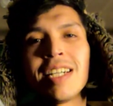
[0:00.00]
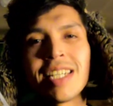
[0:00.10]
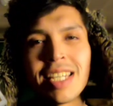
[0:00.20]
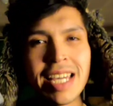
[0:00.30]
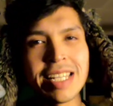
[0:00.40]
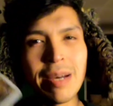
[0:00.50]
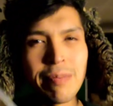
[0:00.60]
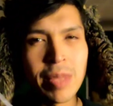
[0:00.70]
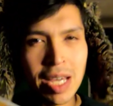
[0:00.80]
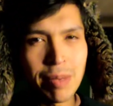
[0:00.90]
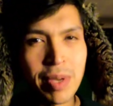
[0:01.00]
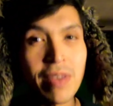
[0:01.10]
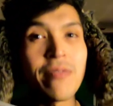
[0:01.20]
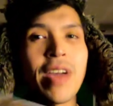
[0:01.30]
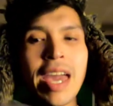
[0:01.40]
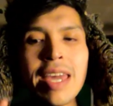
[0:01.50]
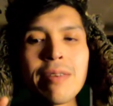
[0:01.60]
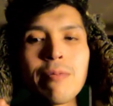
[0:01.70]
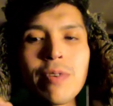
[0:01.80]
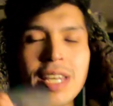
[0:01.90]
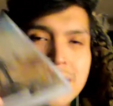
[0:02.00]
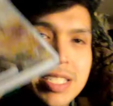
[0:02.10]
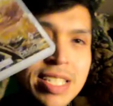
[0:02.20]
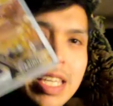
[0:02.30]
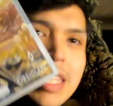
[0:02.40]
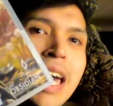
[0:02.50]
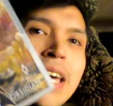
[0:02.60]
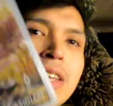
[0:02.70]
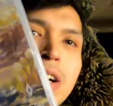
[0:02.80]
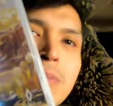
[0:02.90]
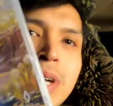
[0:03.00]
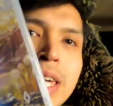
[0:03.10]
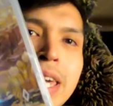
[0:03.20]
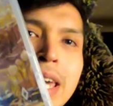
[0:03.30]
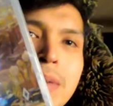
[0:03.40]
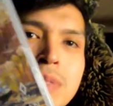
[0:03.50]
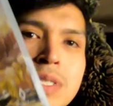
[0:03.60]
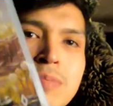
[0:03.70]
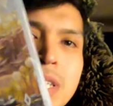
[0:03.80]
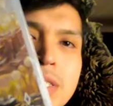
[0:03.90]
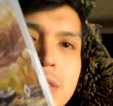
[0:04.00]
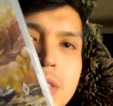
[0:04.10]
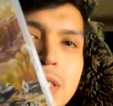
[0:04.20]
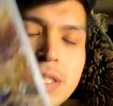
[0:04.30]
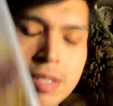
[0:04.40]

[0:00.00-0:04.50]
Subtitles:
and I'm not a big fan when I see that on my games, basically.